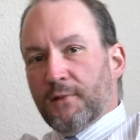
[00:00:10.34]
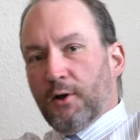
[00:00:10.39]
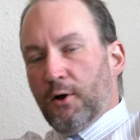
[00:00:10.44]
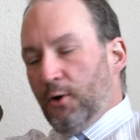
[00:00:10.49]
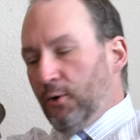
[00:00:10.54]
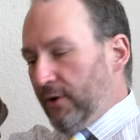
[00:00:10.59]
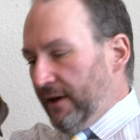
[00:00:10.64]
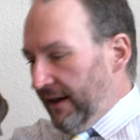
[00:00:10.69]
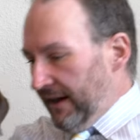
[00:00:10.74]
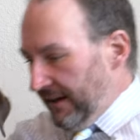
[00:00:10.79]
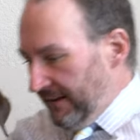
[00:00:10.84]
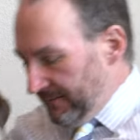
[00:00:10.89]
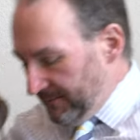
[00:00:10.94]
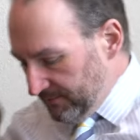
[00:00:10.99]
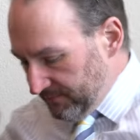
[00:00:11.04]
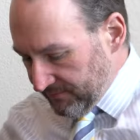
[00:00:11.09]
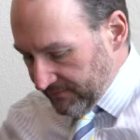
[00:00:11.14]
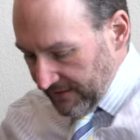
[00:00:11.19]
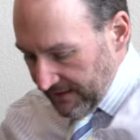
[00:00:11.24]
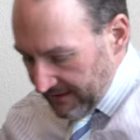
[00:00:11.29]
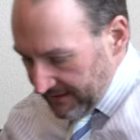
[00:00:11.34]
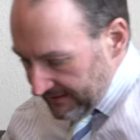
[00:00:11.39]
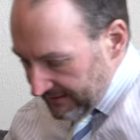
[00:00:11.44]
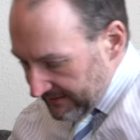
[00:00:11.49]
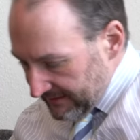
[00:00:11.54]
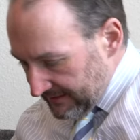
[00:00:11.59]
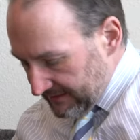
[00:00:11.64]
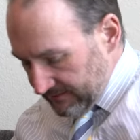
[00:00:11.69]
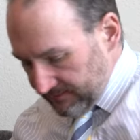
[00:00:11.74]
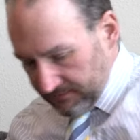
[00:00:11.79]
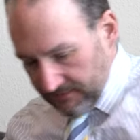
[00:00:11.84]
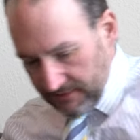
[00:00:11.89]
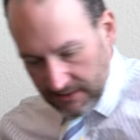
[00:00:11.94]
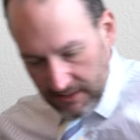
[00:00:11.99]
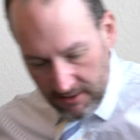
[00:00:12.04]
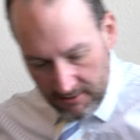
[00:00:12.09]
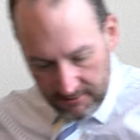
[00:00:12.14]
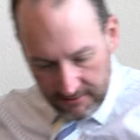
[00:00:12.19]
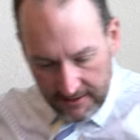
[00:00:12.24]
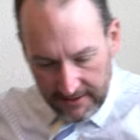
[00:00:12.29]
Okay.
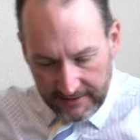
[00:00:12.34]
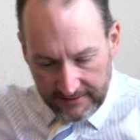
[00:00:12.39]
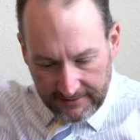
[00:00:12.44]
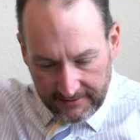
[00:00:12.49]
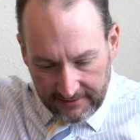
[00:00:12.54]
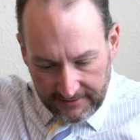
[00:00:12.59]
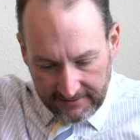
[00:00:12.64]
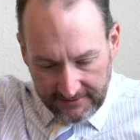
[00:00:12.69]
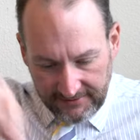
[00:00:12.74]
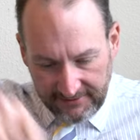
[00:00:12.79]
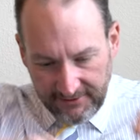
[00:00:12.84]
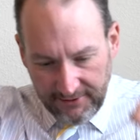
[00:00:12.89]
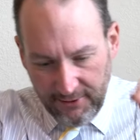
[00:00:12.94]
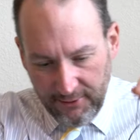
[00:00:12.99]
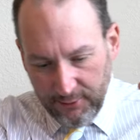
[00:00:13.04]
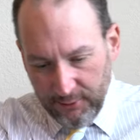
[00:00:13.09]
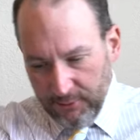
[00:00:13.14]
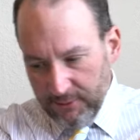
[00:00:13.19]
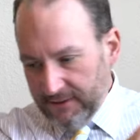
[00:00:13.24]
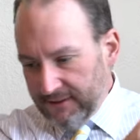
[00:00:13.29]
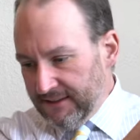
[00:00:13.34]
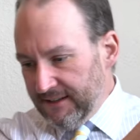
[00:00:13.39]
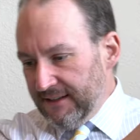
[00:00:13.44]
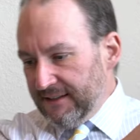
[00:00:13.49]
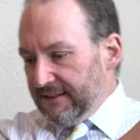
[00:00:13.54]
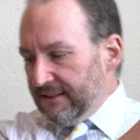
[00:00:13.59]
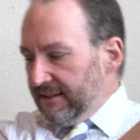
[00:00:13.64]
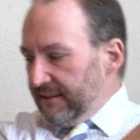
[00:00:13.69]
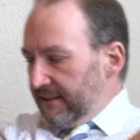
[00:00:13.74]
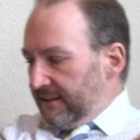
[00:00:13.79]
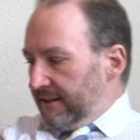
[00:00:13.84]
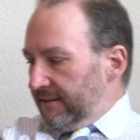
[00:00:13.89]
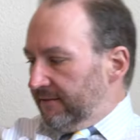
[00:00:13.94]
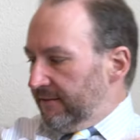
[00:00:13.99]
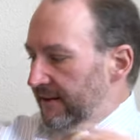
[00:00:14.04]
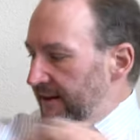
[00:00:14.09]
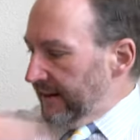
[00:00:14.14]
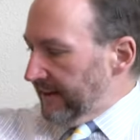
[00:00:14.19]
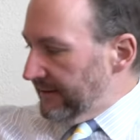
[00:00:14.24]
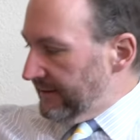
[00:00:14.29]
All right. So,
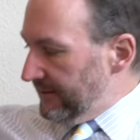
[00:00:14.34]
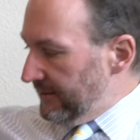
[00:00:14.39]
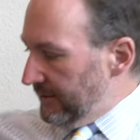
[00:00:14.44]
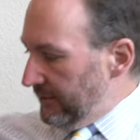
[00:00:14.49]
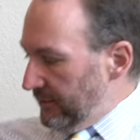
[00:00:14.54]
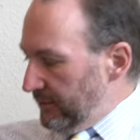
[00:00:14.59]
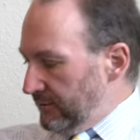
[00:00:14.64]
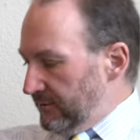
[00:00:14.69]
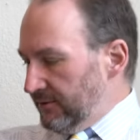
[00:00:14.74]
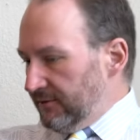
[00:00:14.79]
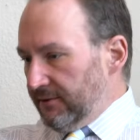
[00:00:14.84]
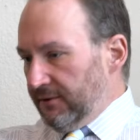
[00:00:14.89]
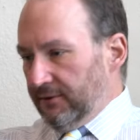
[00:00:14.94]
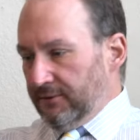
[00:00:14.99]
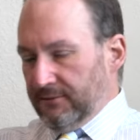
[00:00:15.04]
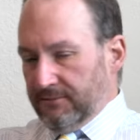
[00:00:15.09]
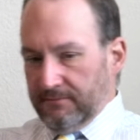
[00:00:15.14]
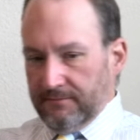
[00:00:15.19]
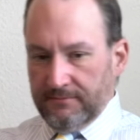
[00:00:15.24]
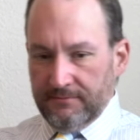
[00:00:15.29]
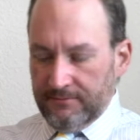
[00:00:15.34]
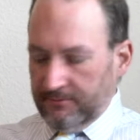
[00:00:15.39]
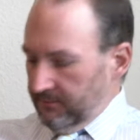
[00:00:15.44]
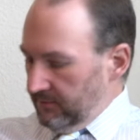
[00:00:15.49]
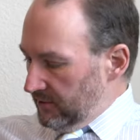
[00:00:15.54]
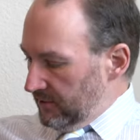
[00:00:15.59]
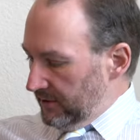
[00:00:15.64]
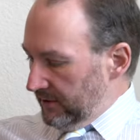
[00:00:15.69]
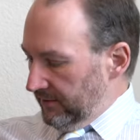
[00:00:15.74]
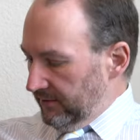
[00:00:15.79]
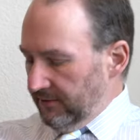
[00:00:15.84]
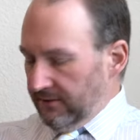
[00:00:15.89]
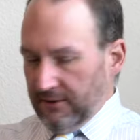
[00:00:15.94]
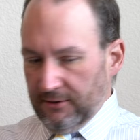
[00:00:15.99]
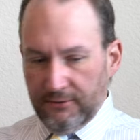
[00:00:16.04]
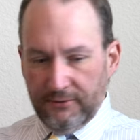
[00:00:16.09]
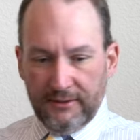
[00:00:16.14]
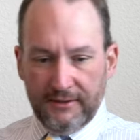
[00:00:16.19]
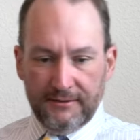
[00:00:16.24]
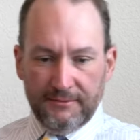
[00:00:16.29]
fine. You you just
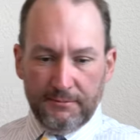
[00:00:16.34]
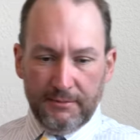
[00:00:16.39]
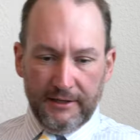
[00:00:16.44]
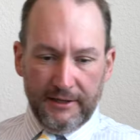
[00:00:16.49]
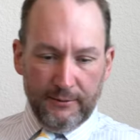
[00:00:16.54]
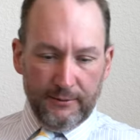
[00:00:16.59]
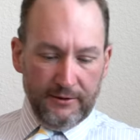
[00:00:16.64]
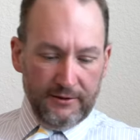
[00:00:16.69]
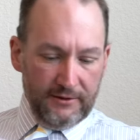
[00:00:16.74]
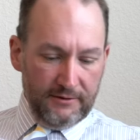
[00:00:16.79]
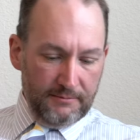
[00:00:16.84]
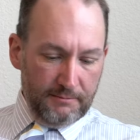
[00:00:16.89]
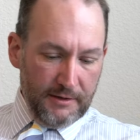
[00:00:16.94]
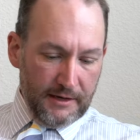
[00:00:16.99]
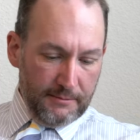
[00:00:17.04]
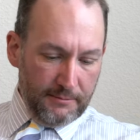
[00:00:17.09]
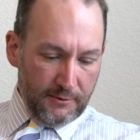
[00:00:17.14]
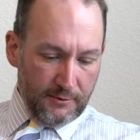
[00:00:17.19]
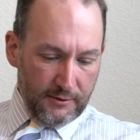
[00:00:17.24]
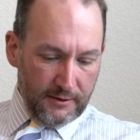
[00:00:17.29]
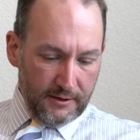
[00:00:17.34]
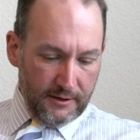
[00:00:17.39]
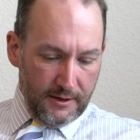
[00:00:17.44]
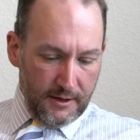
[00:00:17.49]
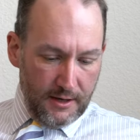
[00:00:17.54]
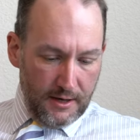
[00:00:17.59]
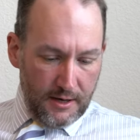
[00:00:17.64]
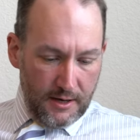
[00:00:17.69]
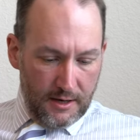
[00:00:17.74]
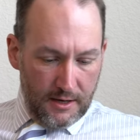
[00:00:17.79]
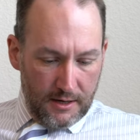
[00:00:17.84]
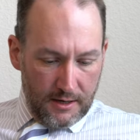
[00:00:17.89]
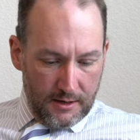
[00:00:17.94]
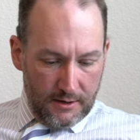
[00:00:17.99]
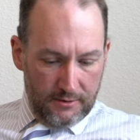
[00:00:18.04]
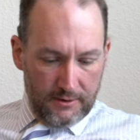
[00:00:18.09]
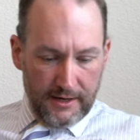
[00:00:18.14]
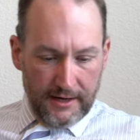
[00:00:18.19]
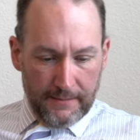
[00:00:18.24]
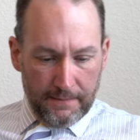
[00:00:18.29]
don't play with popcorn.
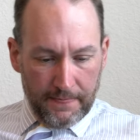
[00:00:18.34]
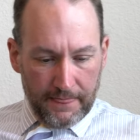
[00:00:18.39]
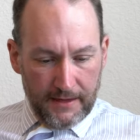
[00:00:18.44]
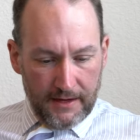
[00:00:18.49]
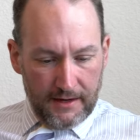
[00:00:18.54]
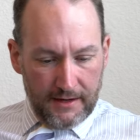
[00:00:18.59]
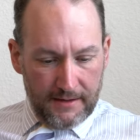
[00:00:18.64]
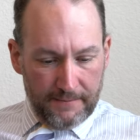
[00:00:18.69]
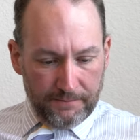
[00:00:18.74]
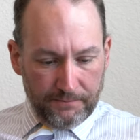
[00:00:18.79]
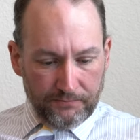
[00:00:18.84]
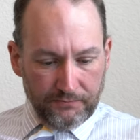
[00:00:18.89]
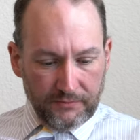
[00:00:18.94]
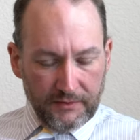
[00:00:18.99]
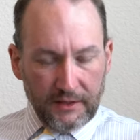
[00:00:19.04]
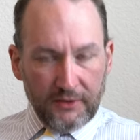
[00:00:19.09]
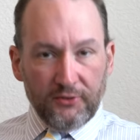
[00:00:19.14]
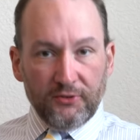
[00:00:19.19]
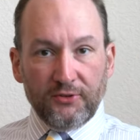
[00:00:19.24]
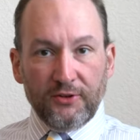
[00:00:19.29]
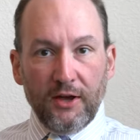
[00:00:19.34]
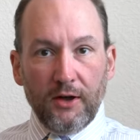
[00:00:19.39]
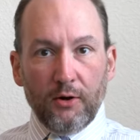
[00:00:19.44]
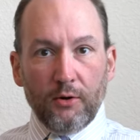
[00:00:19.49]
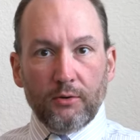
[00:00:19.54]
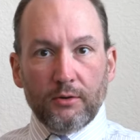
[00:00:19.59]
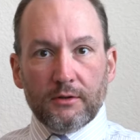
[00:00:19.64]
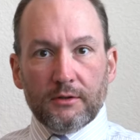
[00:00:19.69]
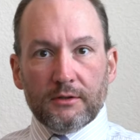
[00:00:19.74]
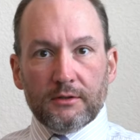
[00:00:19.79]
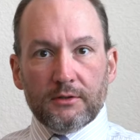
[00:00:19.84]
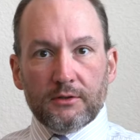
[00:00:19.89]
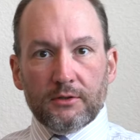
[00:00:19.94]
Okay. Um, so,